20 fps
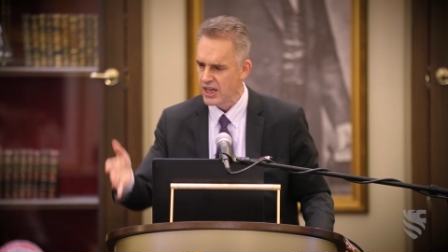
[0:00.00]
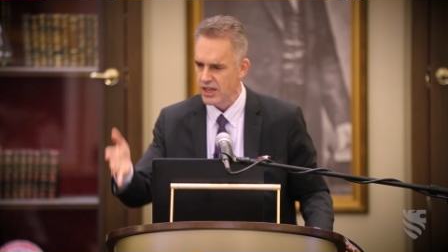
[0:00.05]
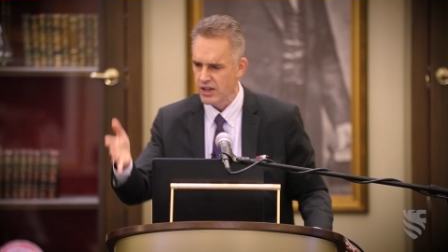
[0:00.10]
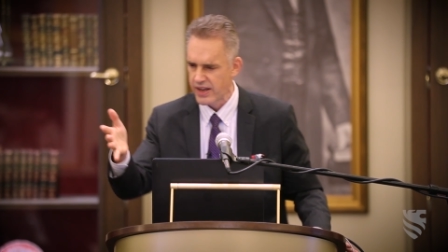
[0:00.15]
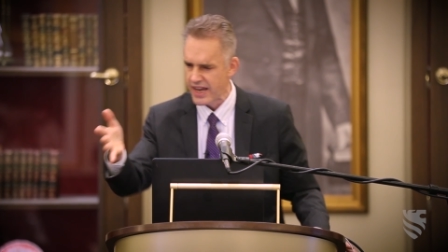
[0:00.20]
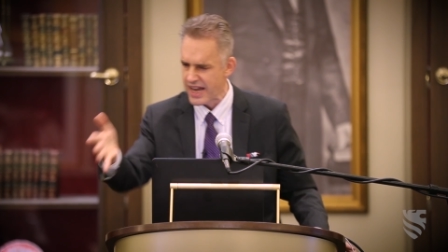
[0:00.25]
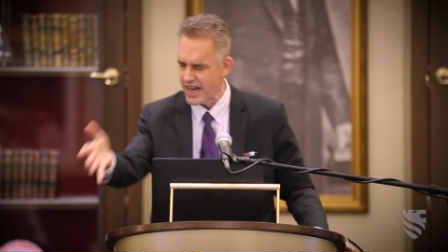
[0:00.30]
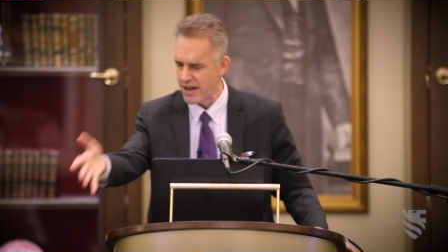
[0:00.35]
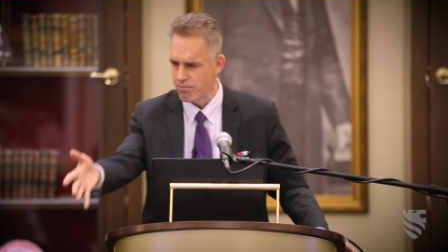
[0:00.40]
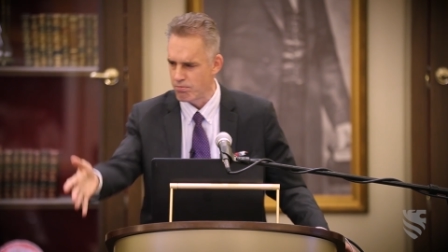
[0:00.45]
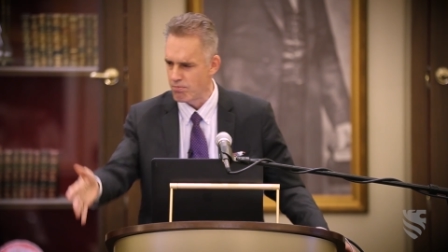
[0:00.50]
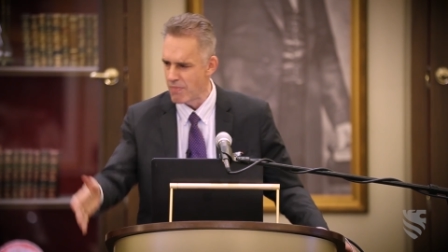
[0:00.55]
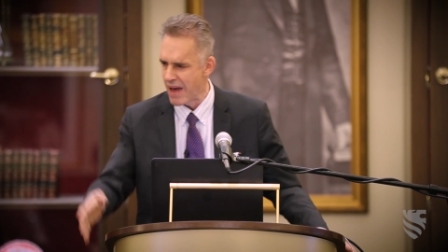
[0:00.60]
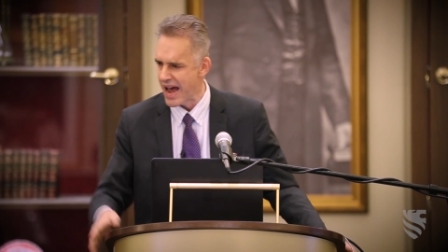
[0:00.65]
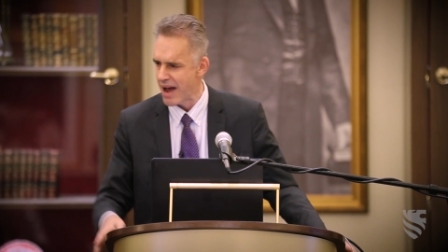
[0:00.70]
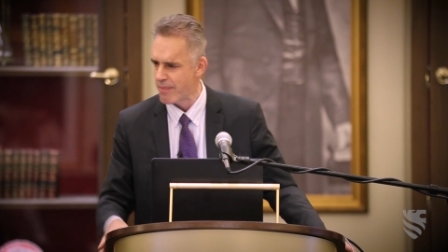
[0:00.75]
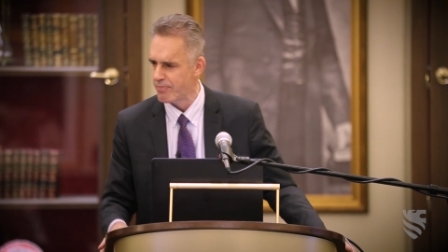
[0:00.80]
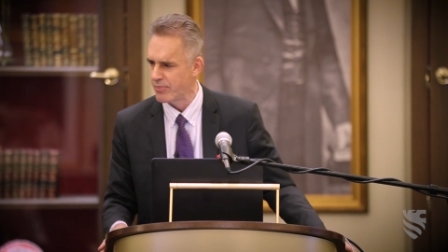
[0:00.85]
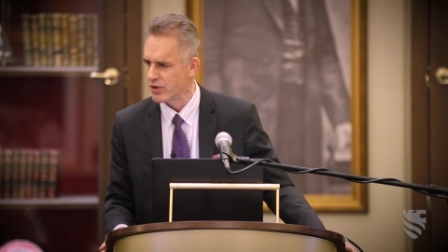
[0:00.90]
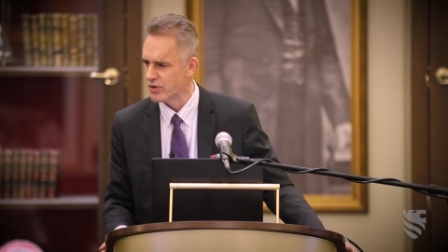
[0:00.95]
You can't
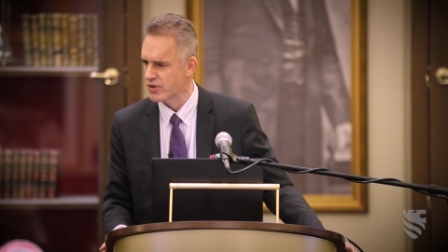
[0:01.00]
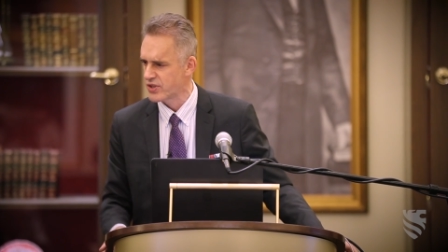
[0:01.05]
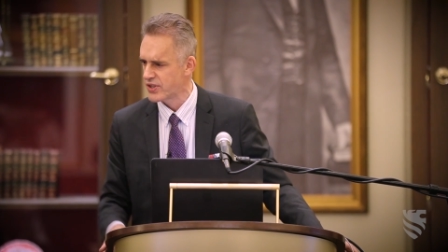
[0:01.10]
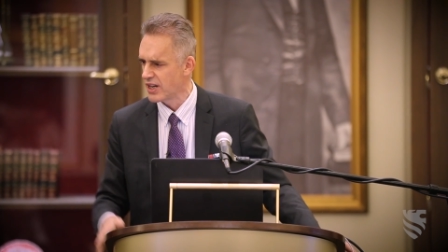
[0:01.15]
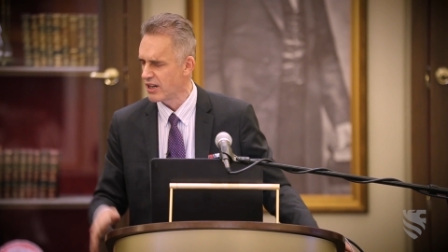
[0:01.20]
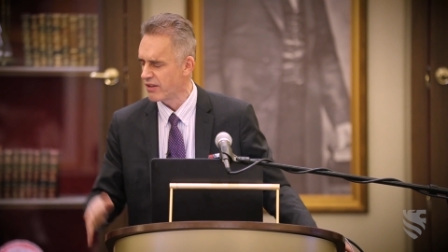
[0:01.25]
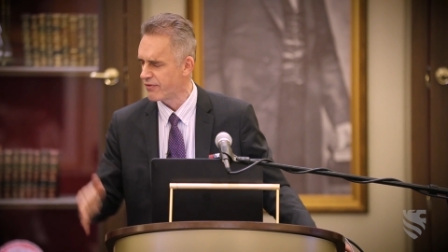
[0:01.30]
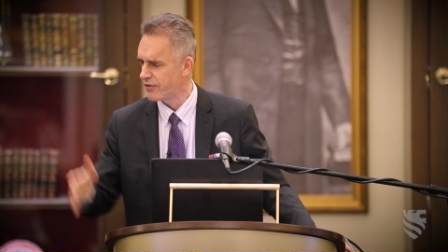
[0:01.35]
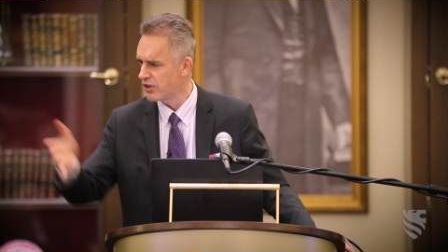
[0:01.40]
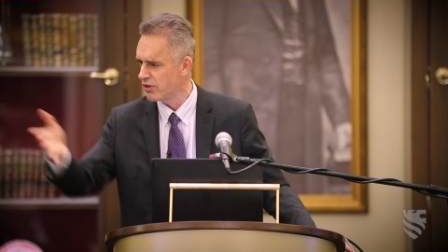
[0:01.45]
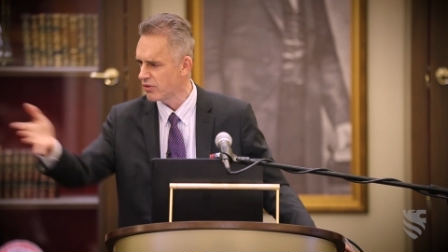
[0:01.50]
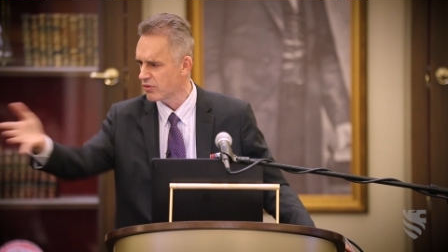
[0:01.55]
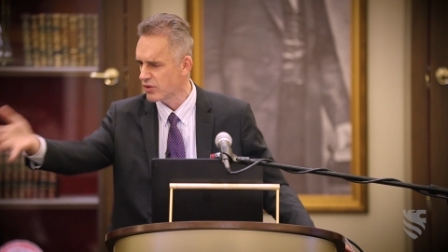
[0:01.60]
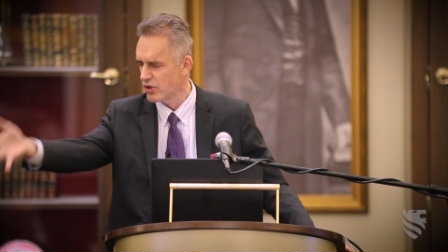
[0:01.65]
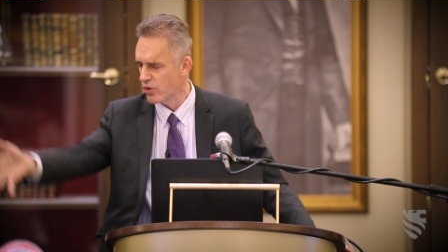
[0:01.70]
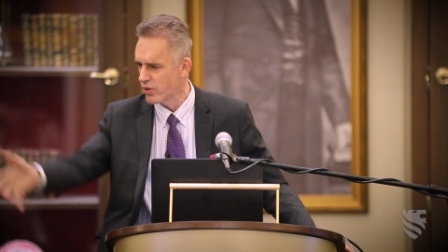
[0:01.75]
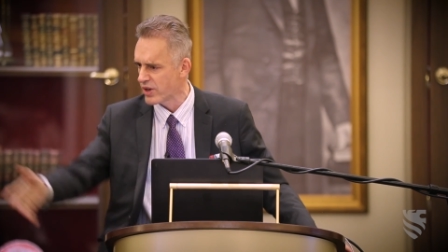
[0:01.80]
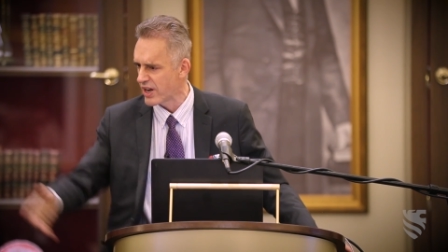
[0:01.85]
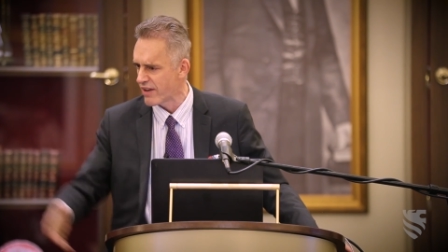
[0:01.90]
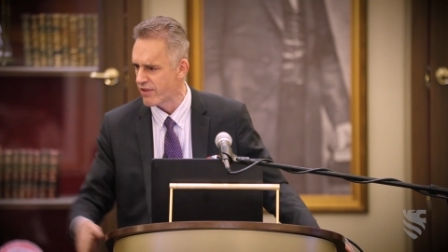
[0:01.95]
map yourself. You don't
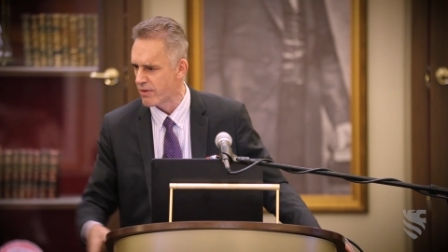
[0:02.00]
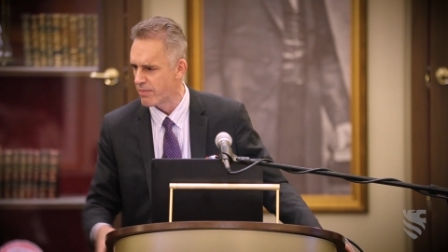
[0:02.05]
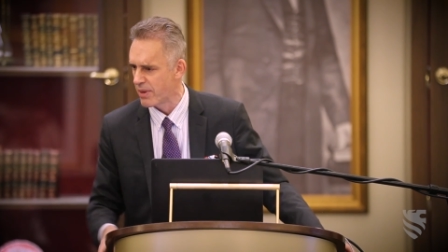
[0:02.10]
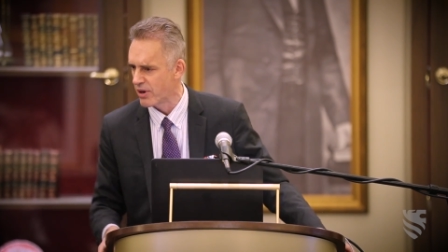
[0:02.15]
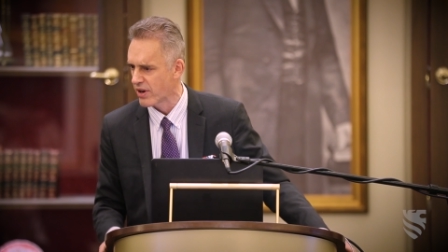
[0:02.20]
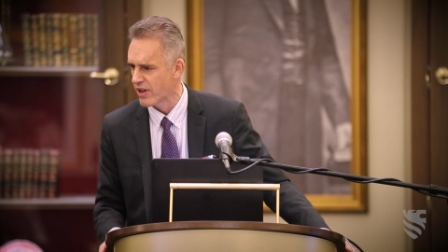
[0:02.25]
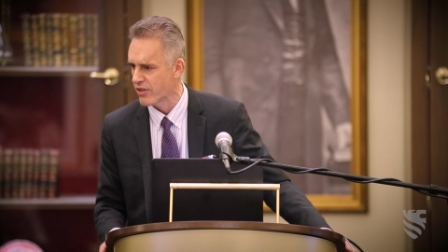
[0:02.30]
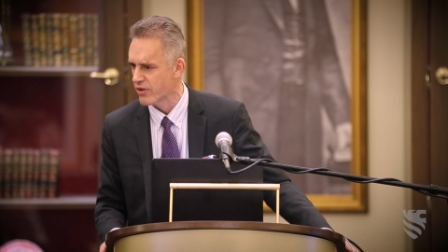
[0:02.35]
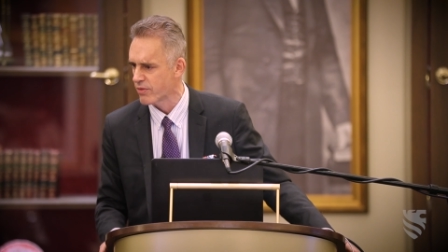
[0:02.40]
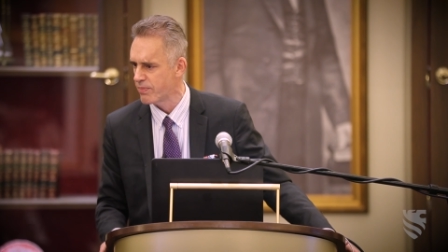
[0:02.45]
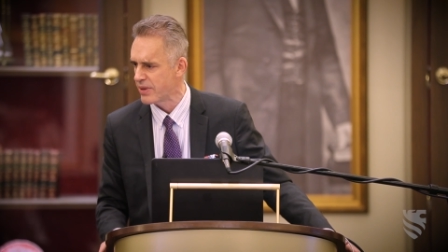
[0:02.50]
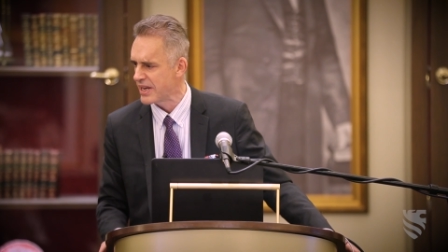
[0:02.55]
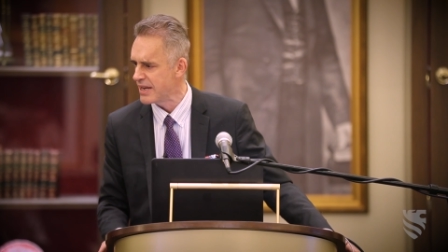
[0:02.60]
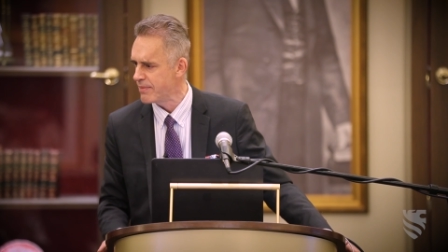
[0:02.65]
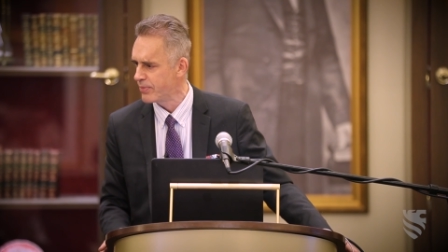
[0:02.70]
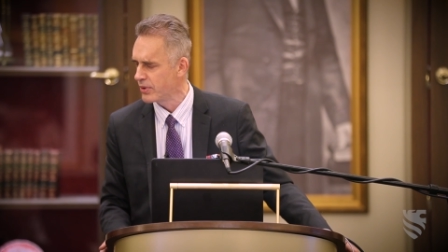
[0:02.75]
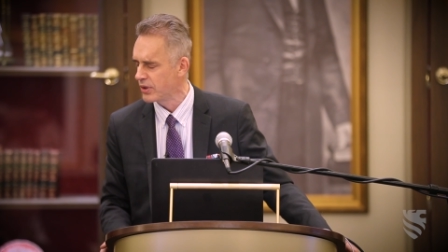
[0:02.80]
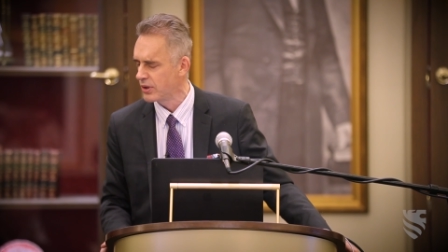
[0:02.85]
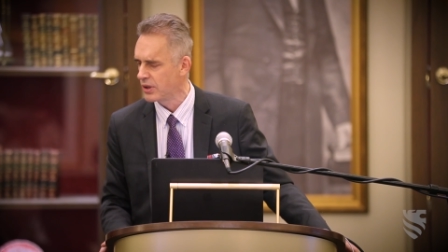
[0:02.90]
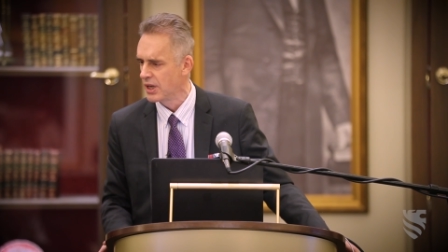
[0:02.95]
know enough about other
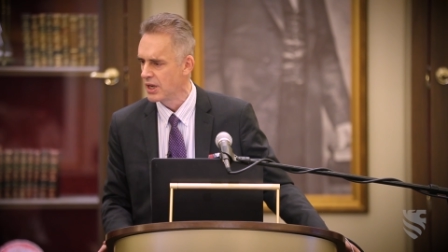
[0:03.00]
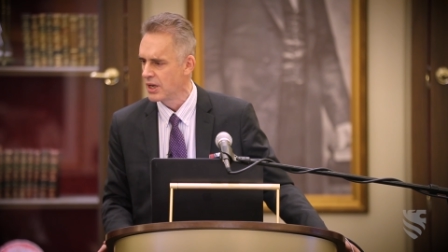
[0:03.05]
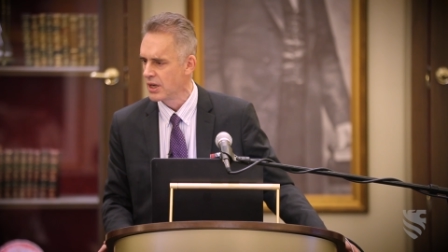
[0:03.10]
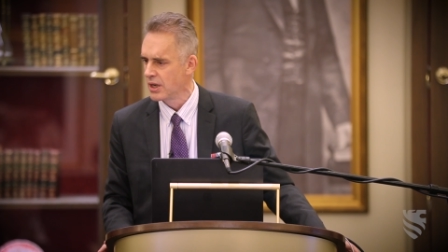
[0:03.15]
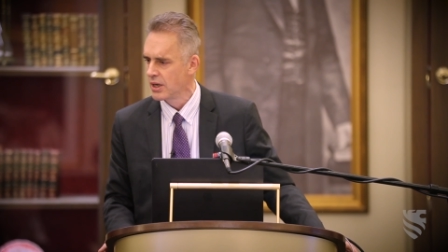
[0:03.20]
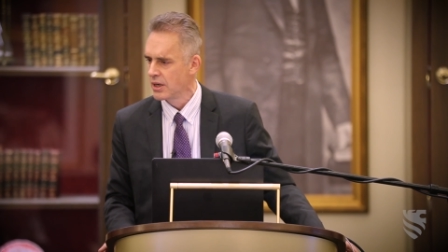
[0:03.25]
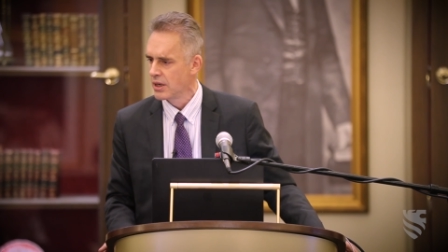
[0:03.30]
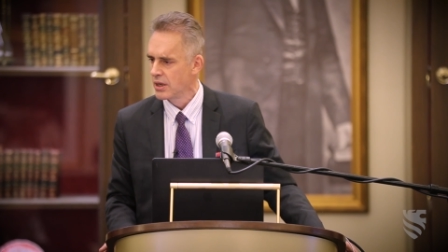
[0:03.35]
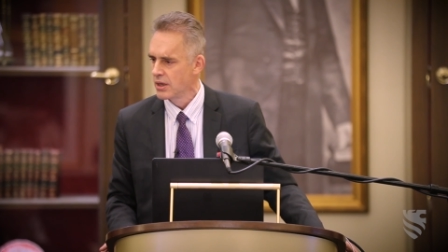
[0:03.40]
people.